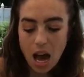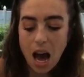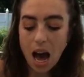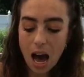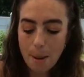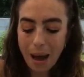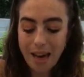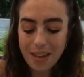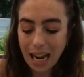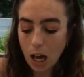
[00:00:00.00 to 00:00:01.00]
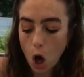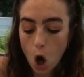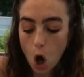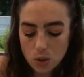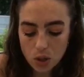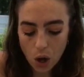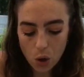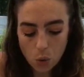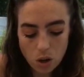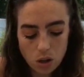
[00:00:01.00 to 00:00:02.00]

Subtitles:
And then I also